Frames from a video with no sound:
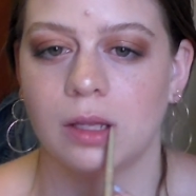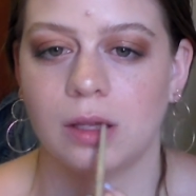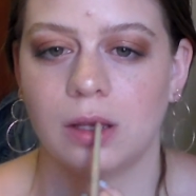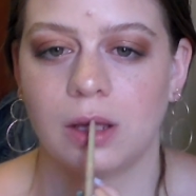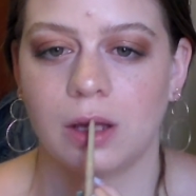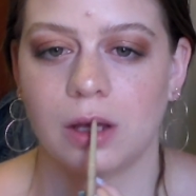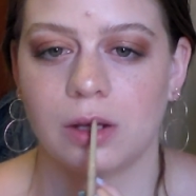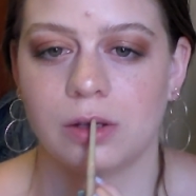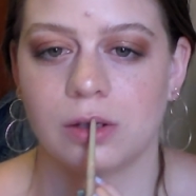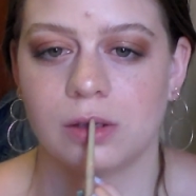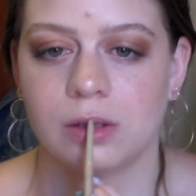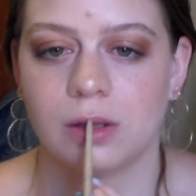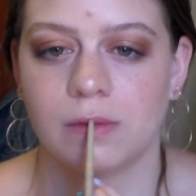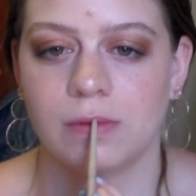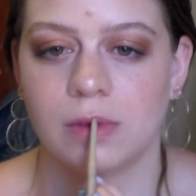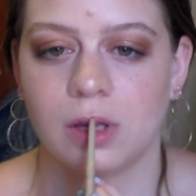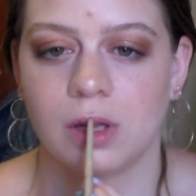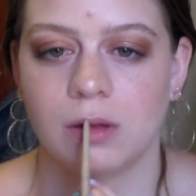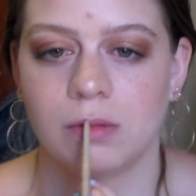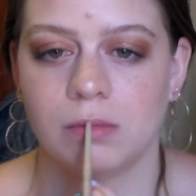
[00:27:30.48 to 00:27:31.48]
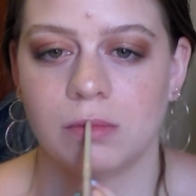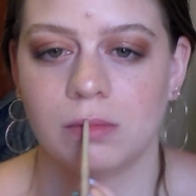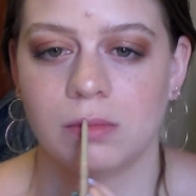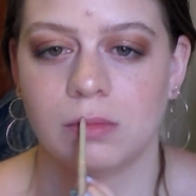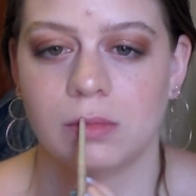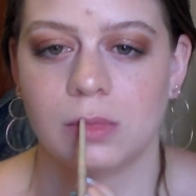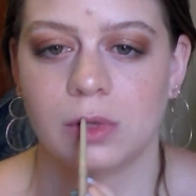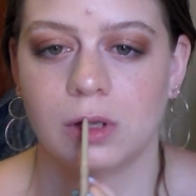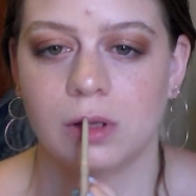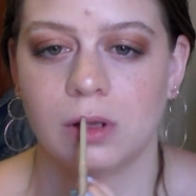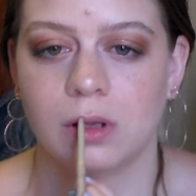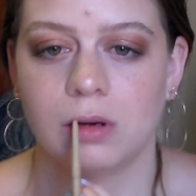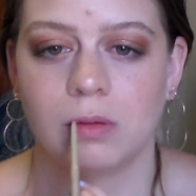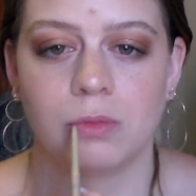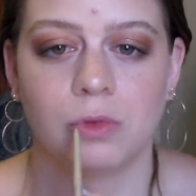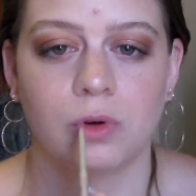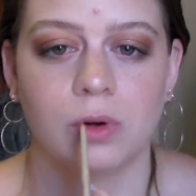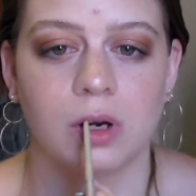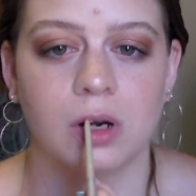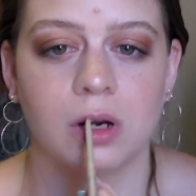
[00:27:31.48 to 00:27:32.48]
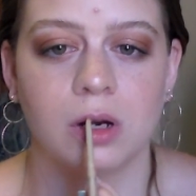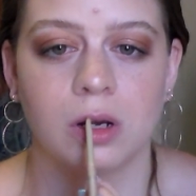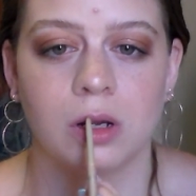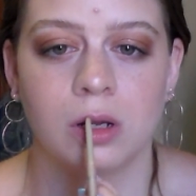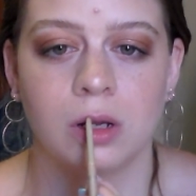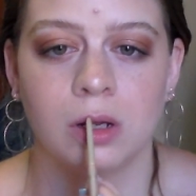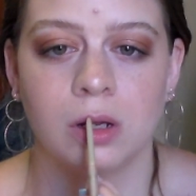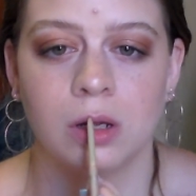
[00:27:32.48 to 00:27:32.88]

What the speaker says: the edges of them a little more.